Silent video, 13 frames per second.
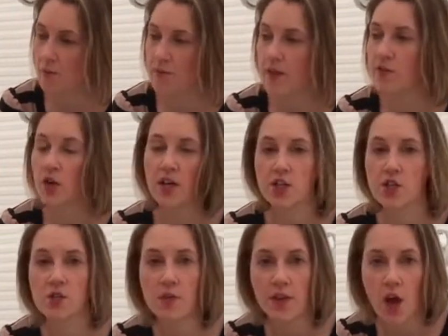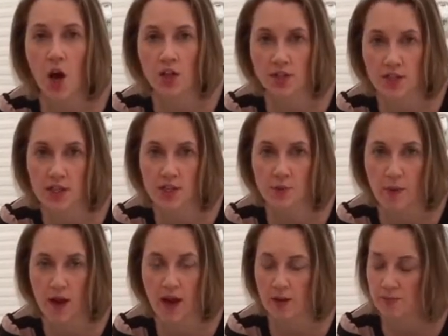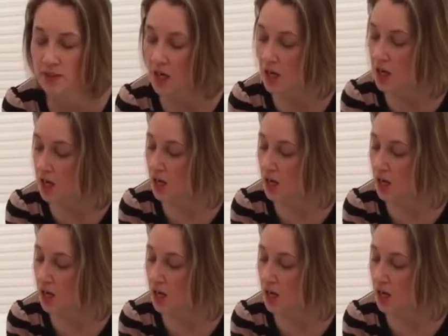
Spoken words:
they've got issues with cartilage perhaps.